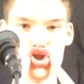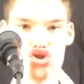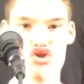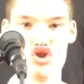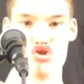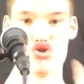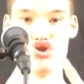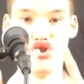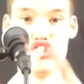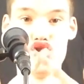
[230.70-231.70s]
Down in
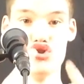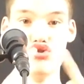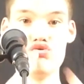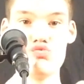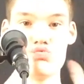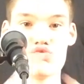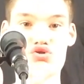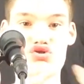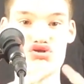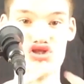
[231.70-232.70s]
here,
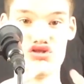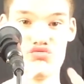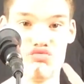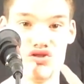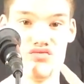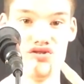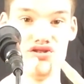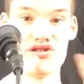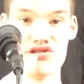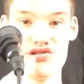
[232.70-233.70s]
like whatever
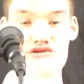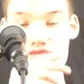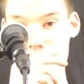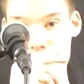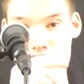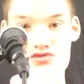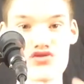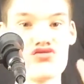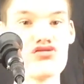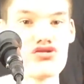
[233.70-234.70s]
this is.
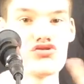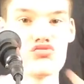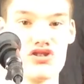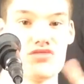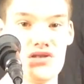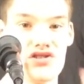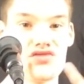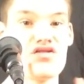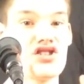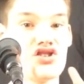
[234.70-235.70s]
Looks weird, but it's
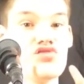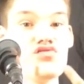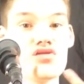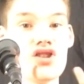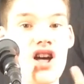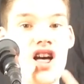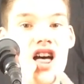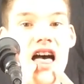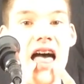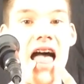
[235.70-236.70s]
effective.
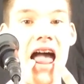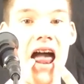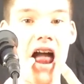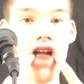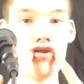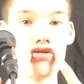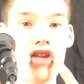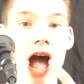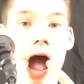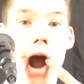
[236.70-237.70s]
Just
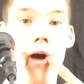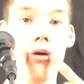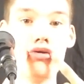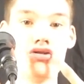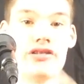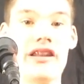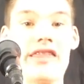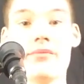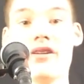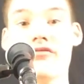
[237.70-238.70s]
out, just
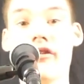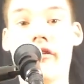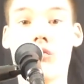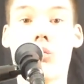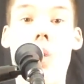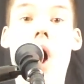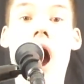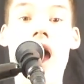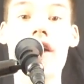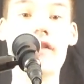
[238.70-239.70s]
being really
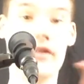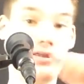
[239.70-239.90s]
wide, and